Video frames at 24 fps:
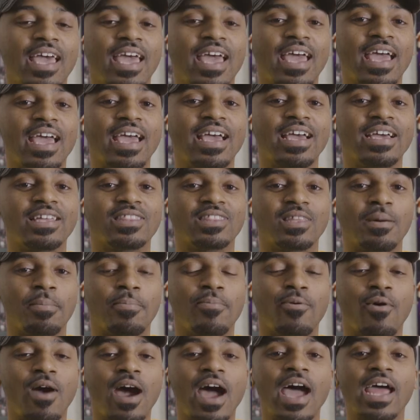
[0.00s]
had the
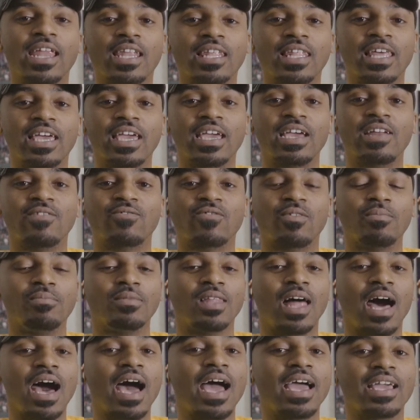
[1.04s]
Pride Land from
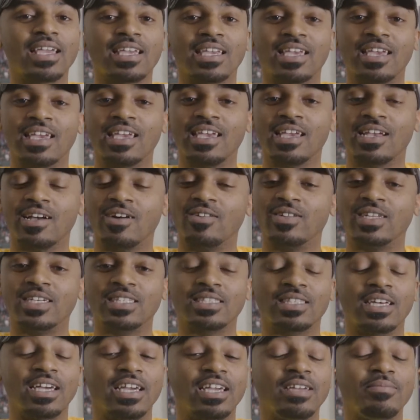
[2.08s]
Lion King on
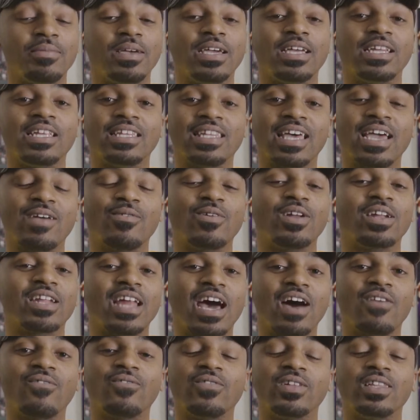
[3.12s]
that thing, man, and they were
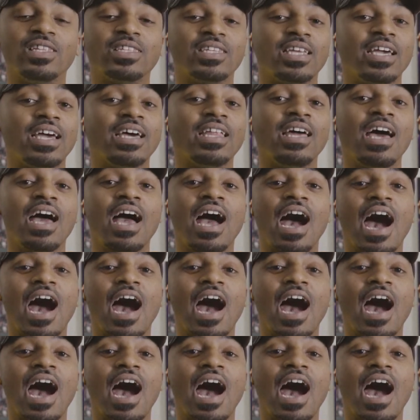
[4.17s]
not feeling that.